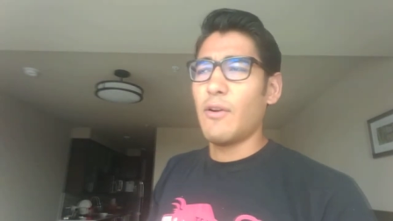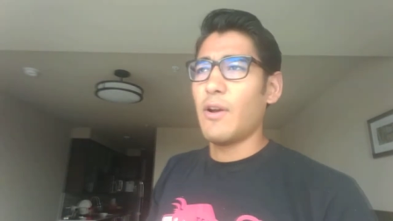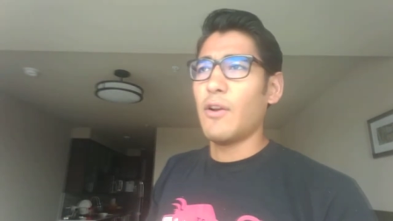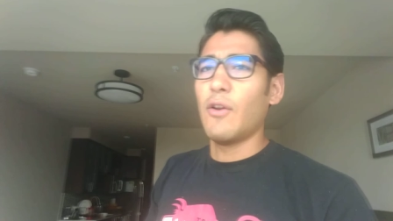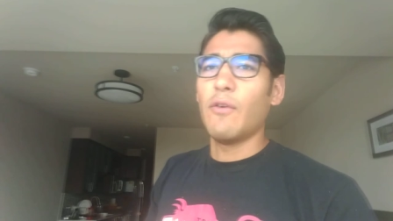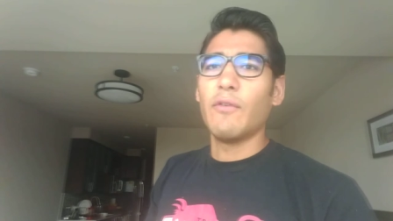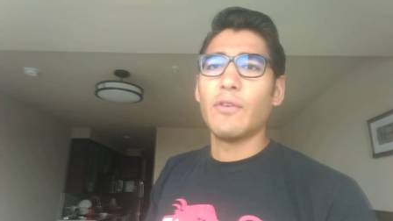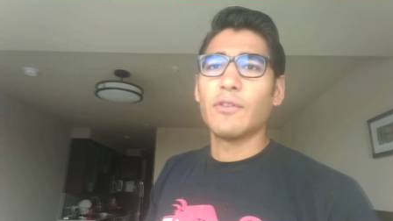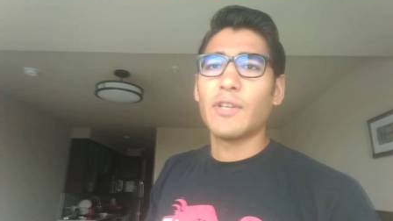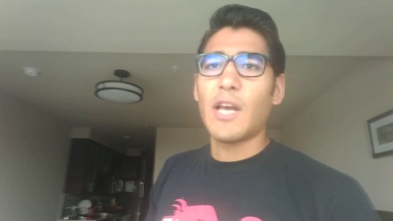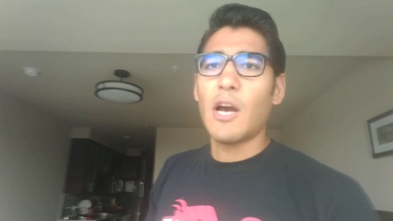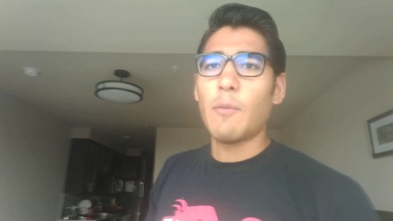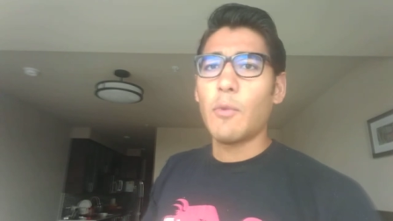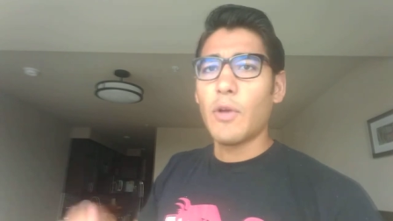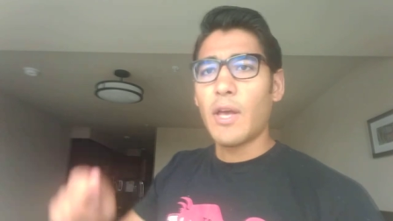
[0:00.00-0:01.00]
Or I don't know if it's a
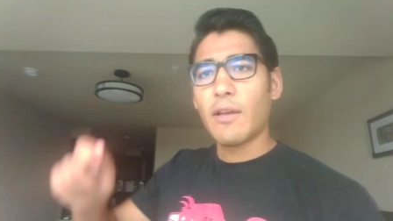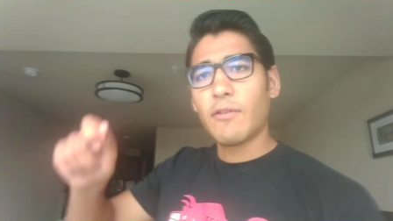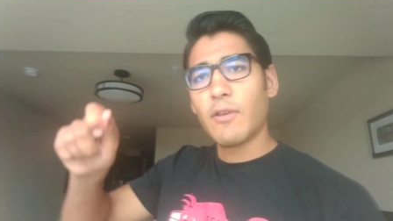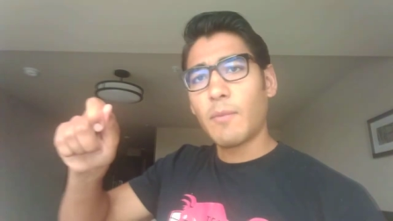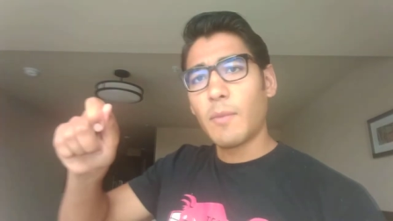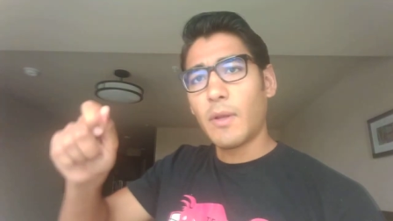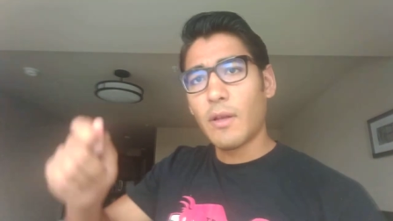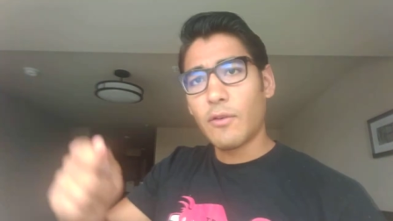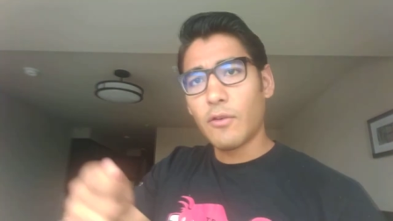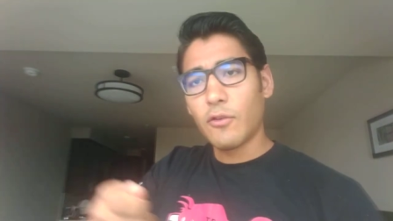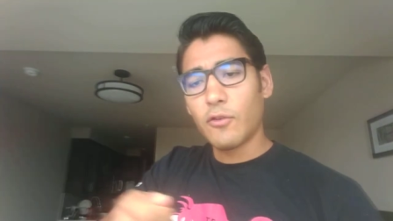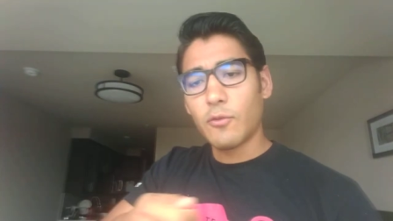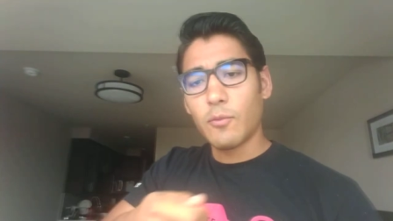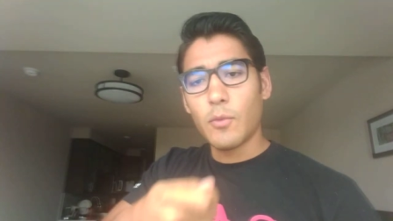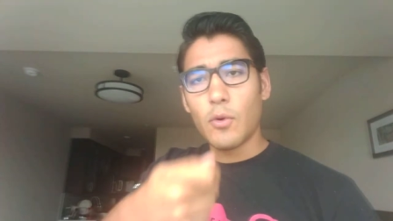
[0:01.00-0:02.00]
scalpel, you had something that's
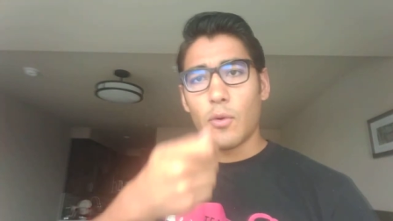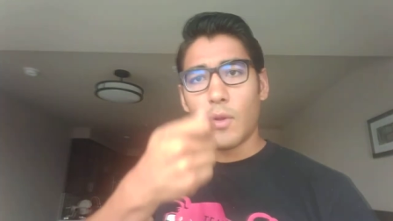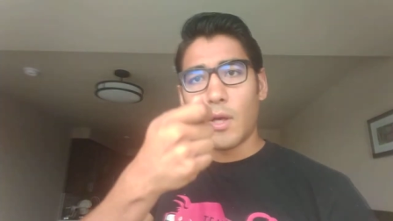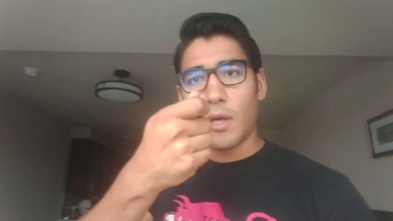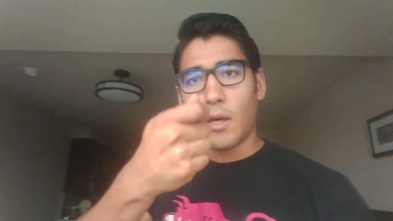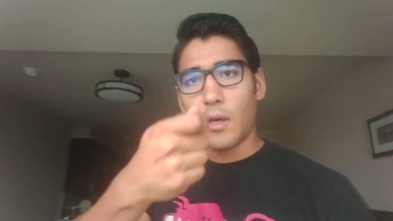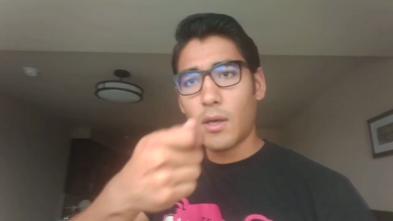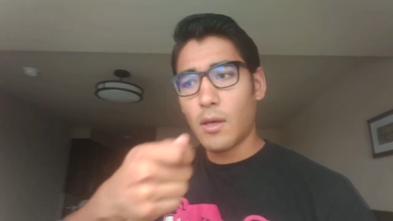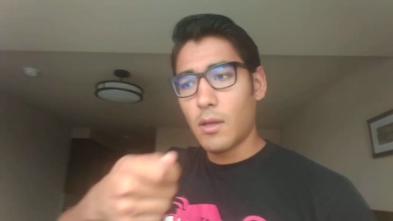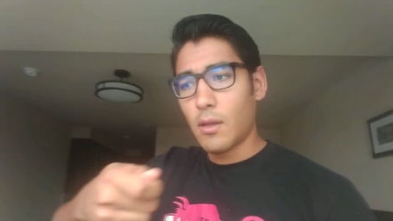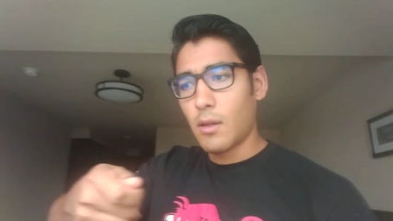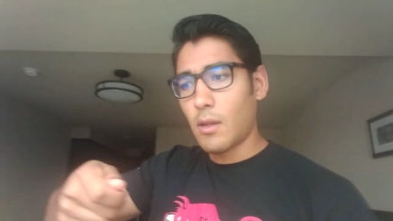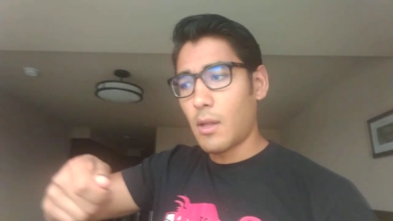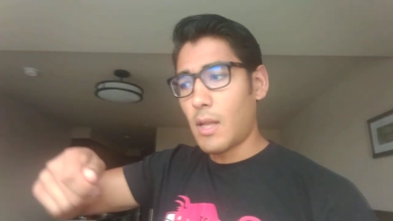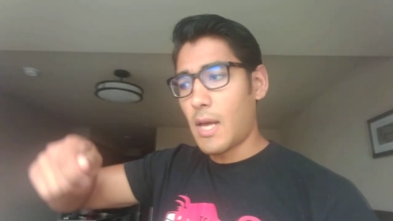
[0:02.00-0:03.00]
just smoothing
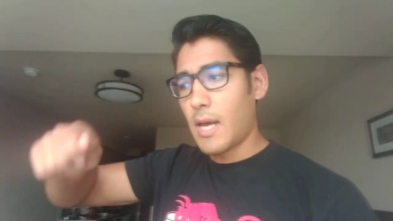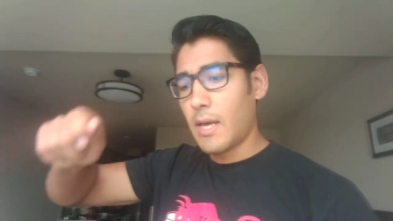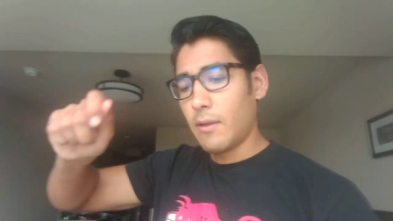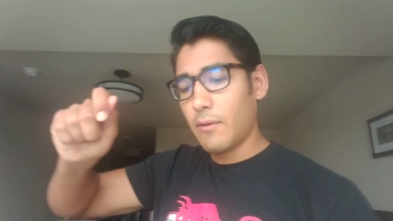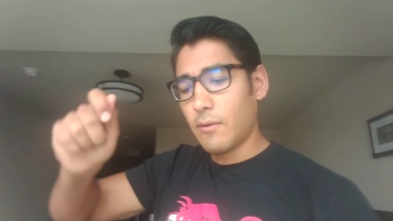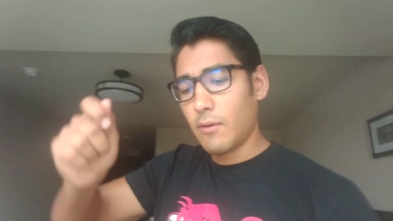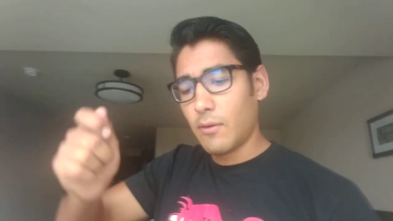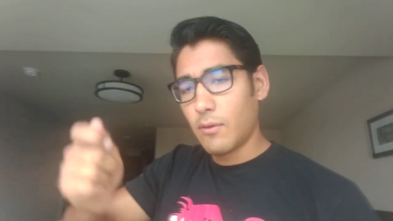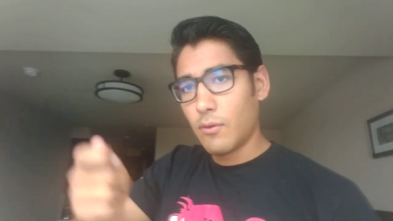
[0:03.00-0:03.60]
the lines.